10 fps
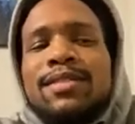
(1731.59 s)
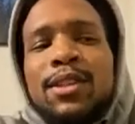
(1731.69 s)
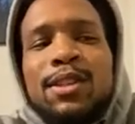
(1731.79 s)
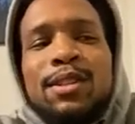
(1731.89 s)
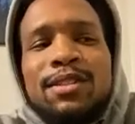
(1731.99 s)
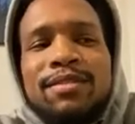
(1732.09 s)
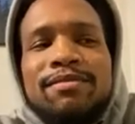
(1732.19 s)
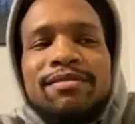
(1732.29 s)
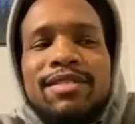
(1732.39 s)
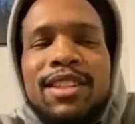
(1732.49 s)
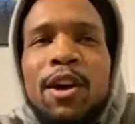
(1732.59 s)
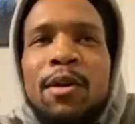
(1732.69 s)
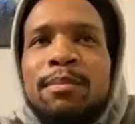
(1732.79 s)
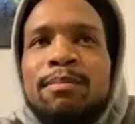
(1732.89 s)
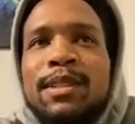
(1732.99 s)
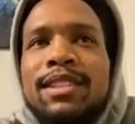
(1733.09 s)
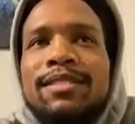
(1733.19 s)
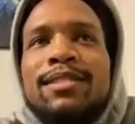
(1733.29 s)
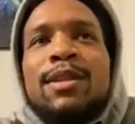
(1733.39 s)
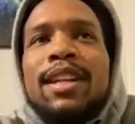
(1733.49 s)
you'll, be
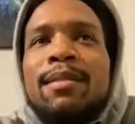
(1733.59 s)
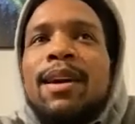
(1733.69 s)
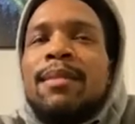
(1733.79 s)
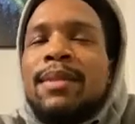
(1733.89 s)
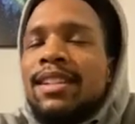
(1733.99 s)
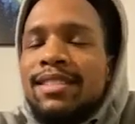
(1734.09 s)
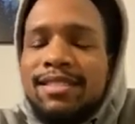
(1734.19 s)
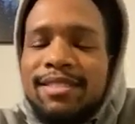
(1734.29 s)
reading about me.